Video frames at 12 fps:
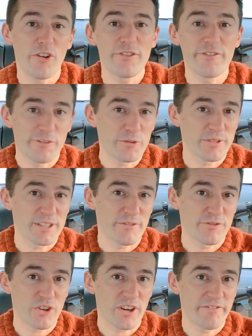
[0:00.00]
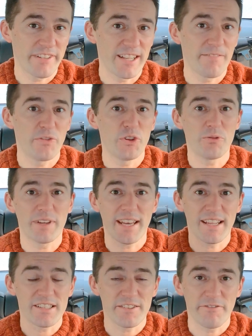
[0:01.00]
own full self-driving, you'll
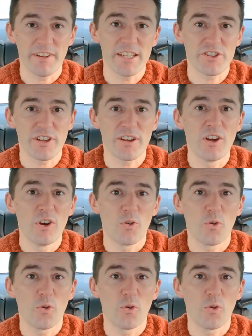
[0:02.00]
get it as a feature,